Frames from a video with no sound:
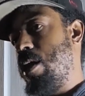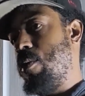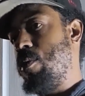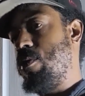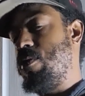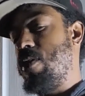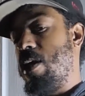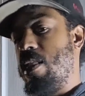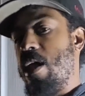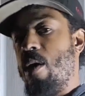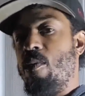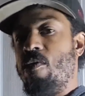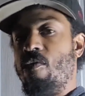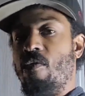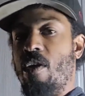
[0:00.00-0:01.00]
I would say, that
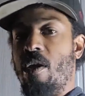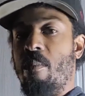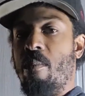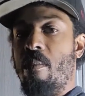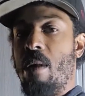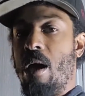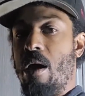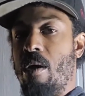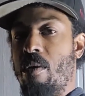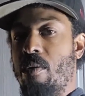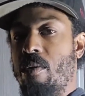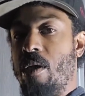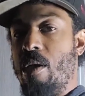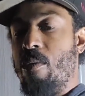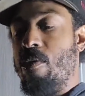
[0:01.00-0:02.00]
was very mild.
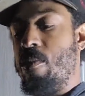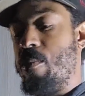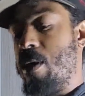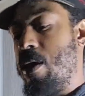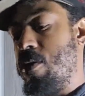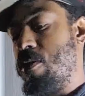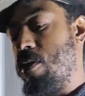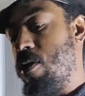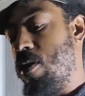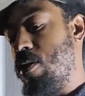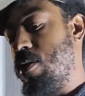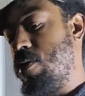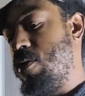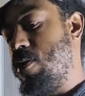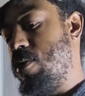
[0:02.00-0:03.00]
That was a mild cigar. This